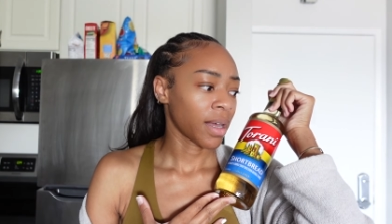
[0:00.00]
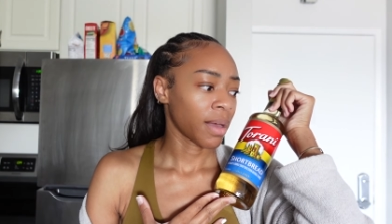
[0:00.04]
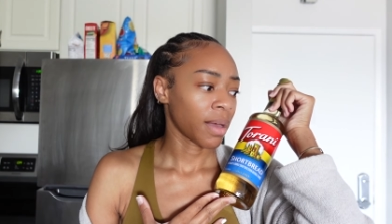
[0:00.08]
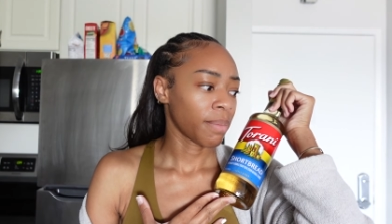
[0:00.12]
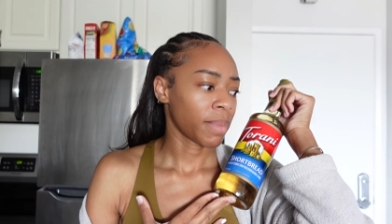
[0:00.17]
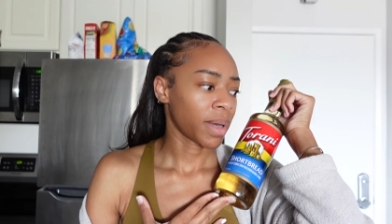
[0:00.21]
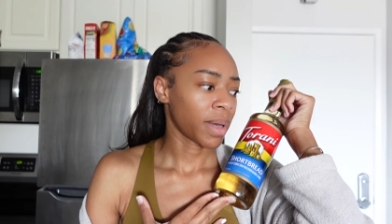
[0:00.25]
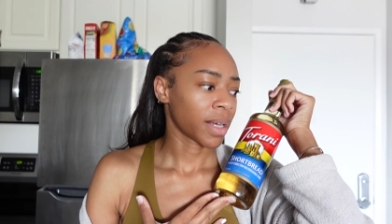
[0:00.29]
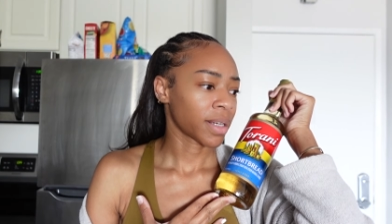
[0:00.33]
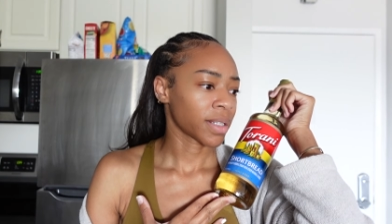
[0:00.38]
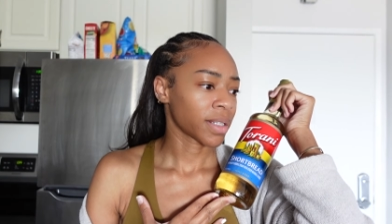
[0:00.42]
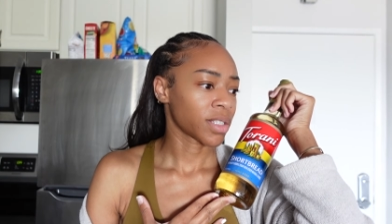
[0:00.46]

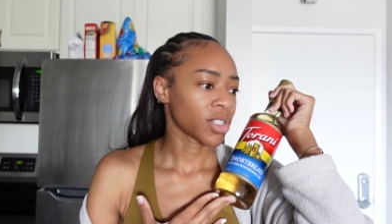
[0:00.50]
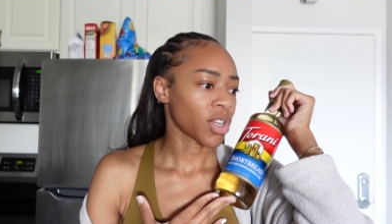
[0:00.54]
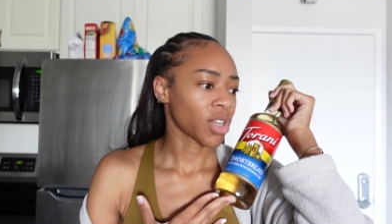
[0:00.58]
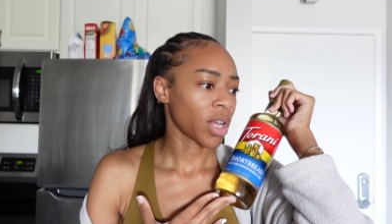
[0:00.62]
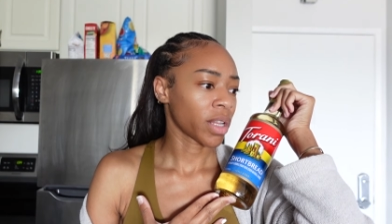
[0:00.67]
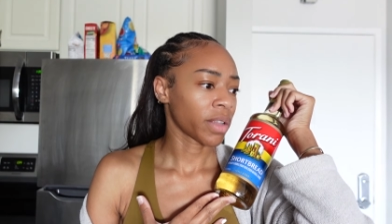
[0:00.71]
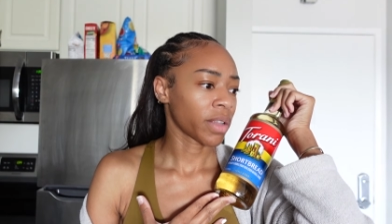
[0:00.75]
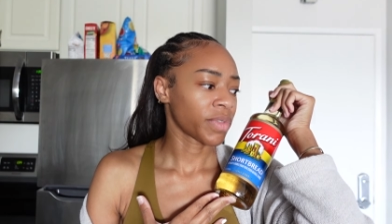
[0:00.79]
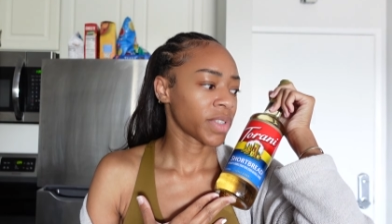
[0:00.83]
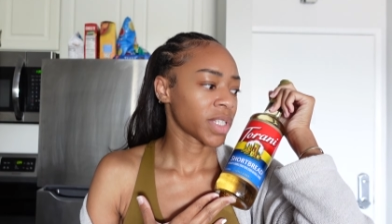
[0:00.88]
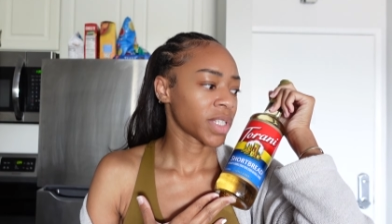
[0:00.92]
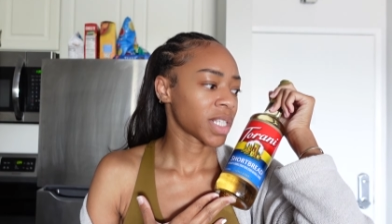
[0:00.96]
amongst all
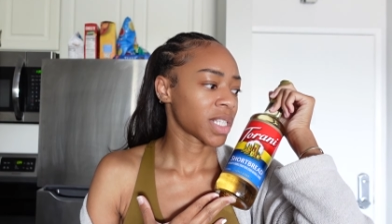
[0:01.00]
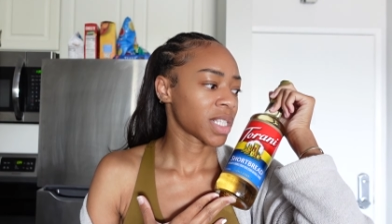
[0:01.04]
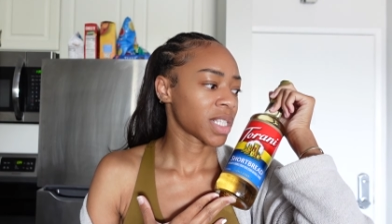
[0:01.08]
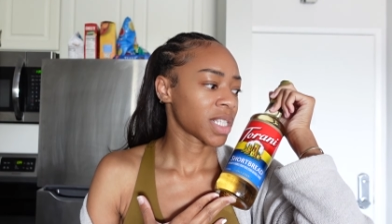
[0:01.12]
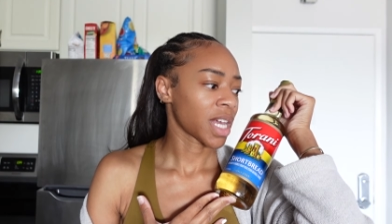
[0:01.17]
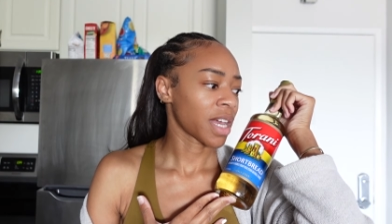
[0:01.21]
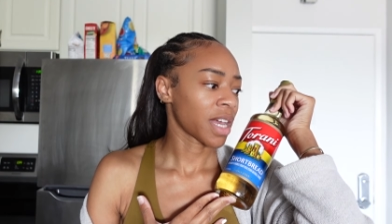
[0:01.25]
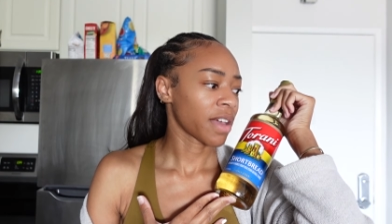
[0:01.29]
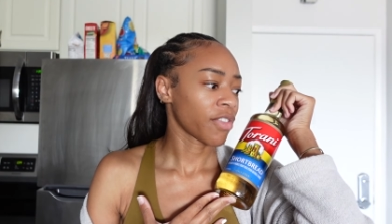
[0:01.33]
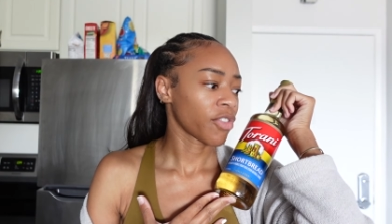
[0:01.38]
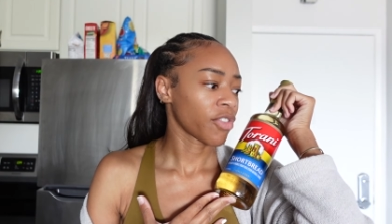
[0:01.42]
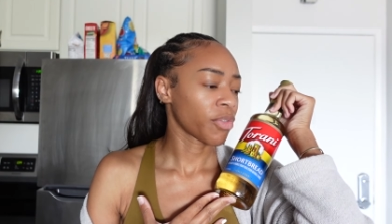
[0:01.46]
of this
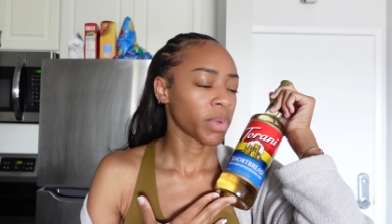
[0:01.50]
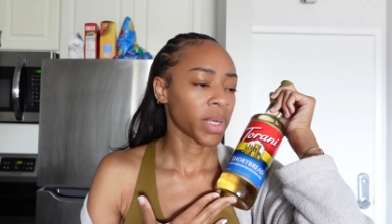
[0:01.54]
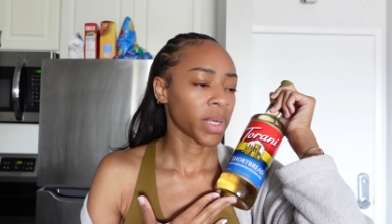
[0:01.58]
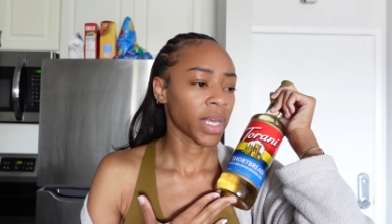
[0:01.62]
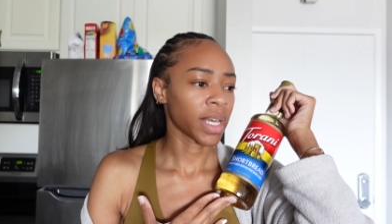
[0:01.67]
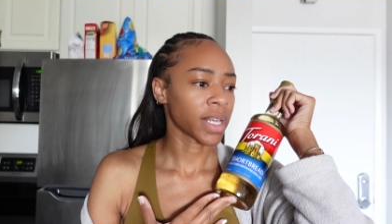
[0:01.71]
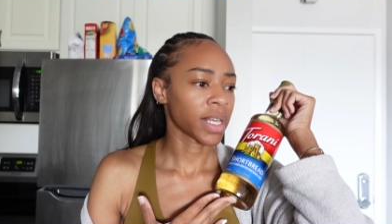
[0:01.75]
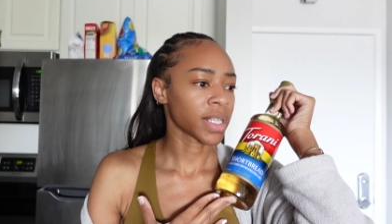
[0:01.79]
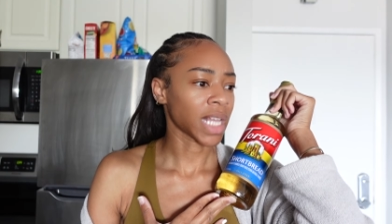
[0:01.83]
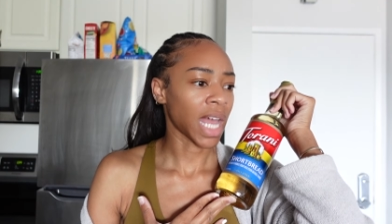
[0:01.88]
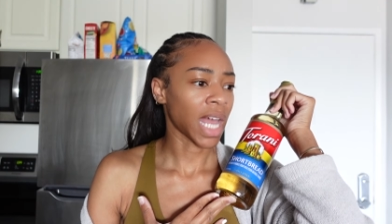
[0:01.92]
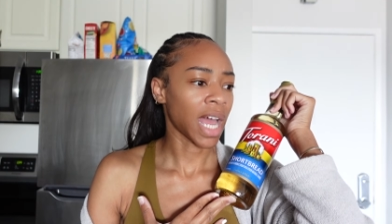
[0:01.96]
stuff
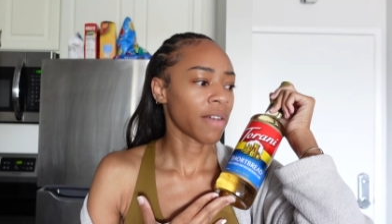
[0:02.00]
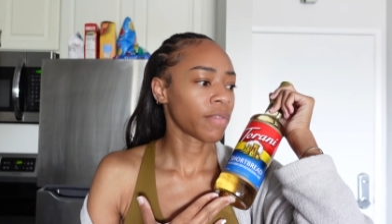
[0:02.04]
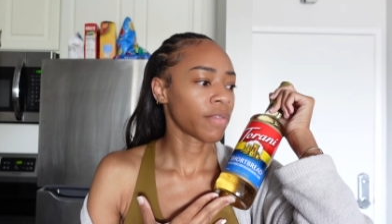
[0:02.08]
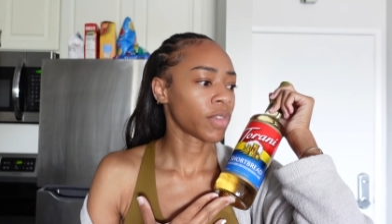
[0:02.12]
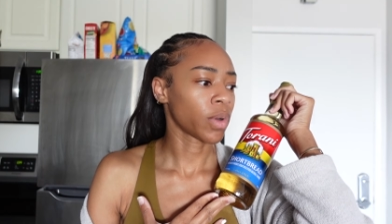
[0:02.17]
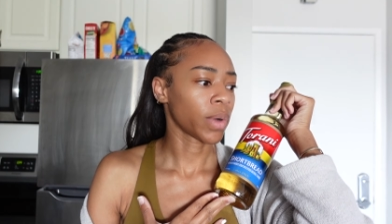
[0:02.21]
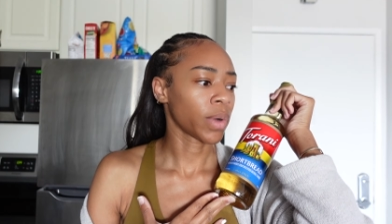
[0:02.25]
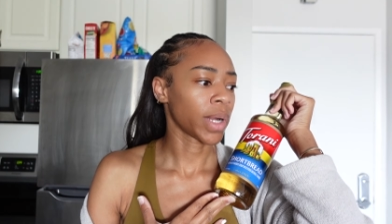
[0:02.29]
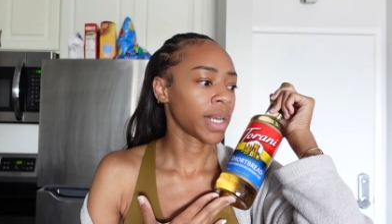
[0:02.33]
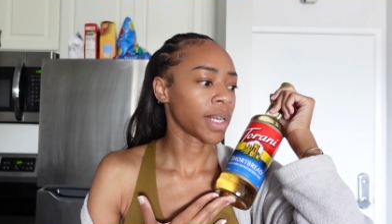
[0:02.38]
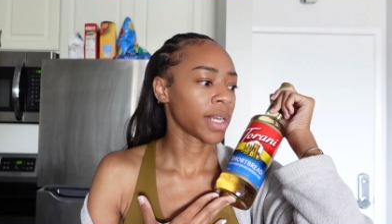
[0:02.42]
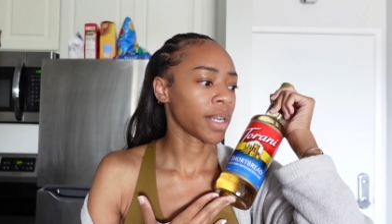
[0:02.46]
because I have
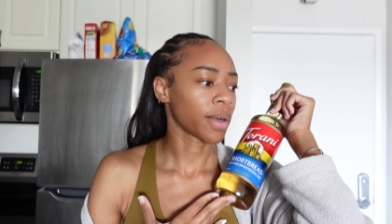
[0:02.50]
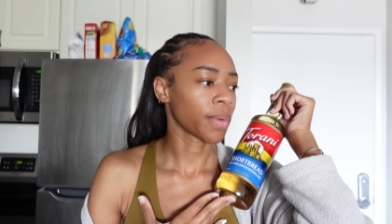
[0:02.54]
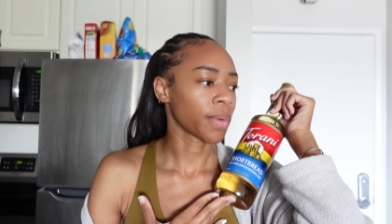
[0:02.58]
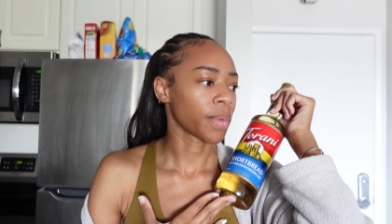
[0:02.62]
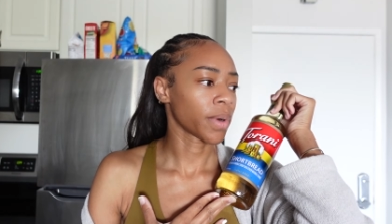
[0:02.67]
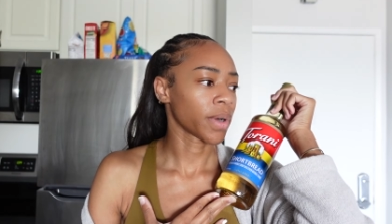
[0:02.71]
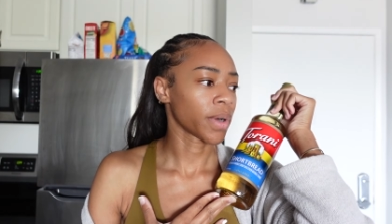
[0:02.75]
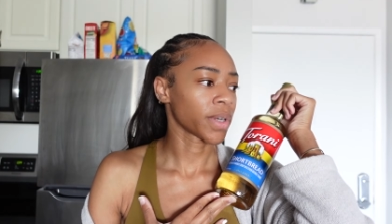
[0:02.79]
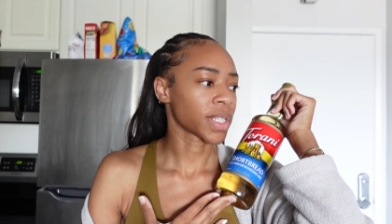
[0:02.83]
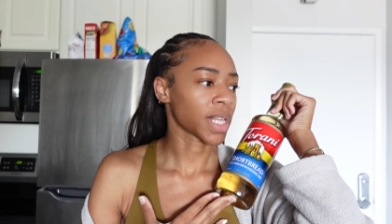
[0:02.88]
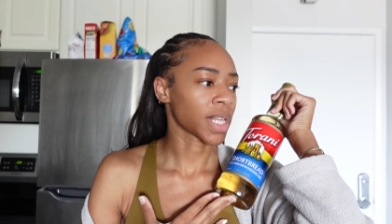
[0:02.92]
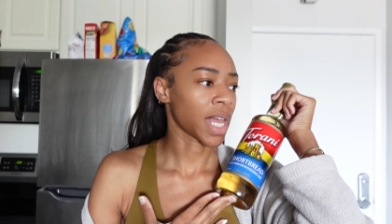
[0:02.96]
no idea
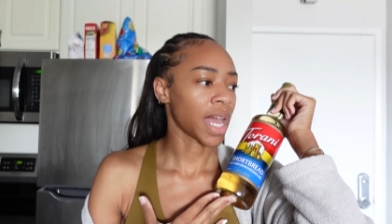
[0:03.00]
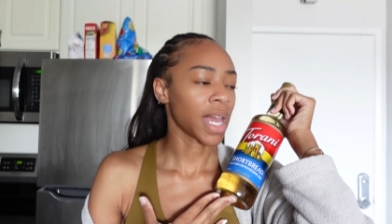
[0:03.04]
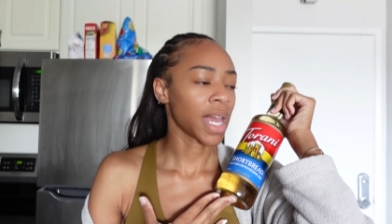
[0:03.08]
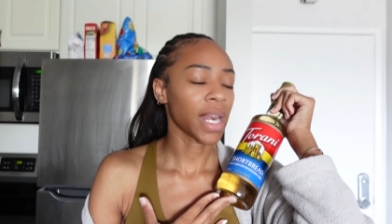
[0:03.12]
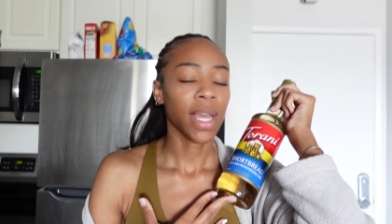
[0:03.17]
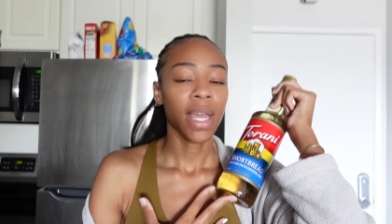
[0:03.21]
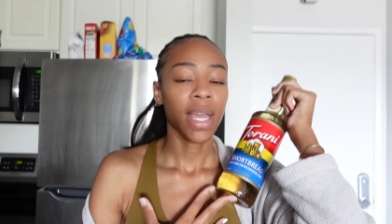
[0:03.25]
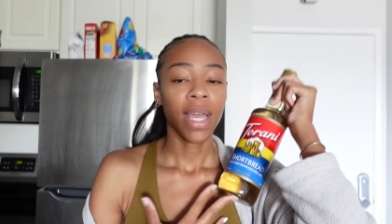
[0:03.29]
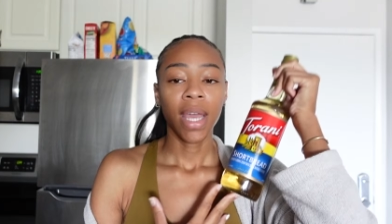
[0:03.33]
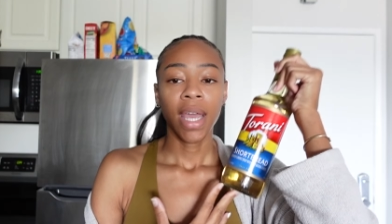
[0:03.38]
where it's at.